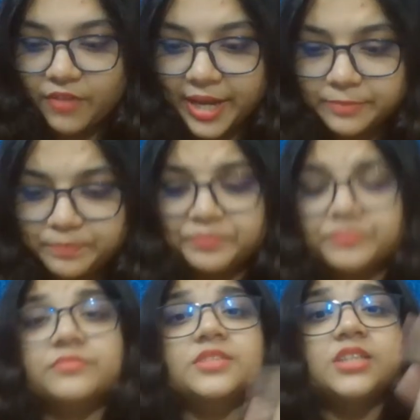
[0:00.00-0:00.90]
Fine.
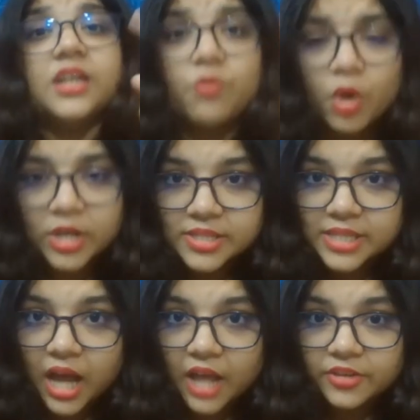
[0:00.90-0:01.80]
What
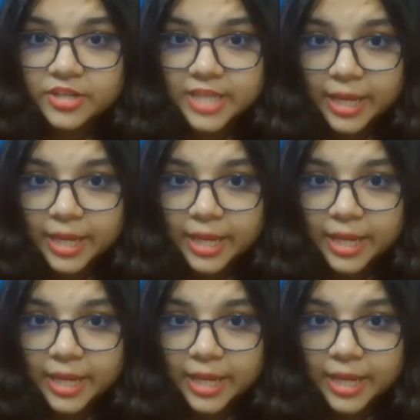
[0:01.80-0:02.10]
is the other